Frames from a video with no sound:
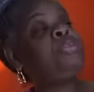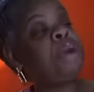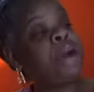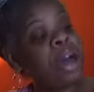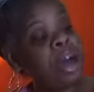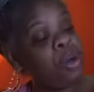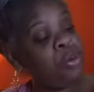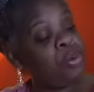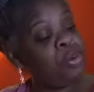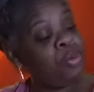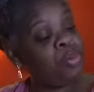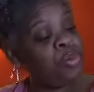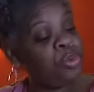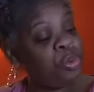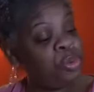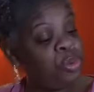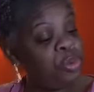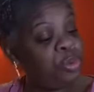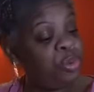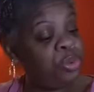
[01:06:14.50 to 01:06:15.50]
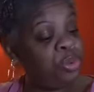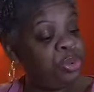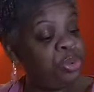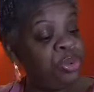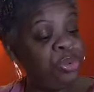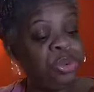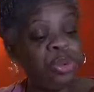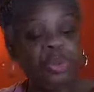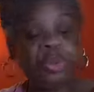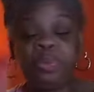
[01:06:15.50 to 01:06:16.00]
Like, his story
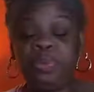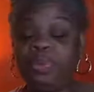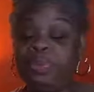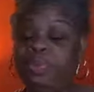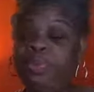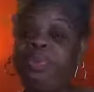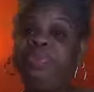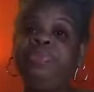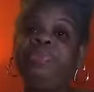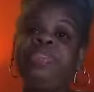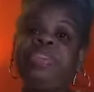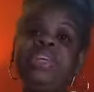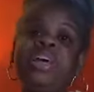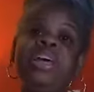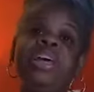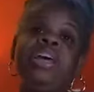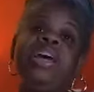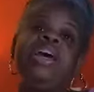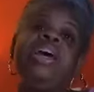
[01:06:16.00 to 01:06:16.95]
is powerful.